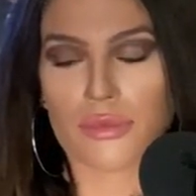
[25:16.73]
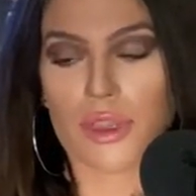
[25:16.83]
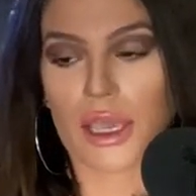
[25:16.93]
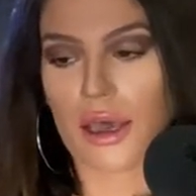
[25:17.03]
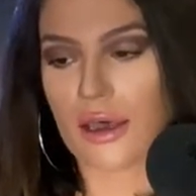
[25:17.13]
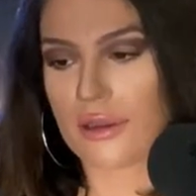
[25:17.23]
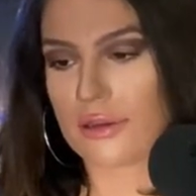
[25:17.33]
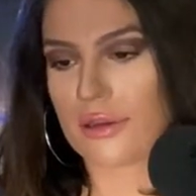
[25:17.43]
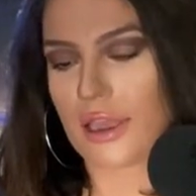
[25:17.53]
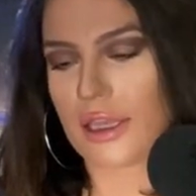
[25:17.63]
Yeah.
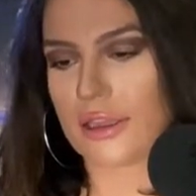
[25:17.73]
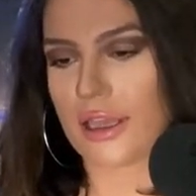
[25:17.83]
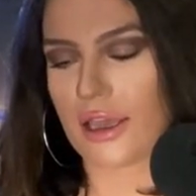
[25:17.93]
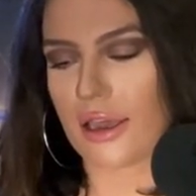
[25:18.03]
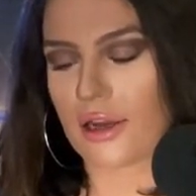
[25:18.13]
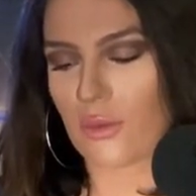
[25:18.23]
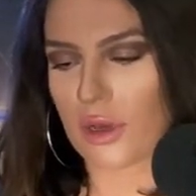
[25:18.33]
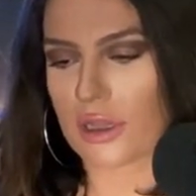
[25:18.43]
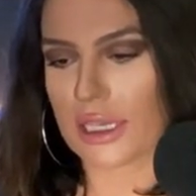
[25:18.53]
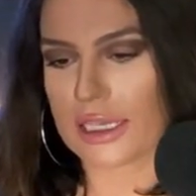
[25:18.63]
I don't
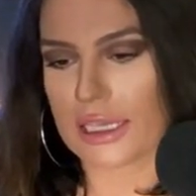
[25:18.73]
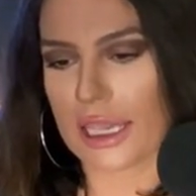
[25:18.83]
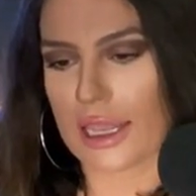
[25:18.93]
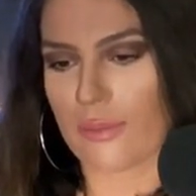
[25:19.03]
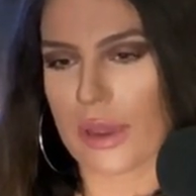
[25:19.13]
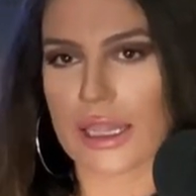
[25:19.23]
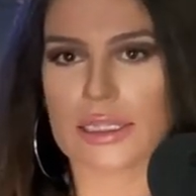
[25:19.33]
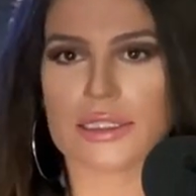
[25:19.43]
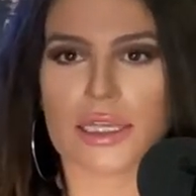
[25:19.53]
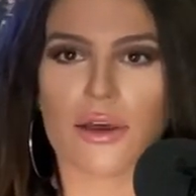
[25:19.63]
want to, like, Kate
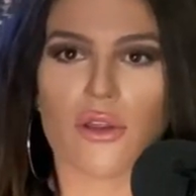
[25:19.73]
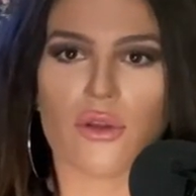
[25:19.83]
Beckinsale the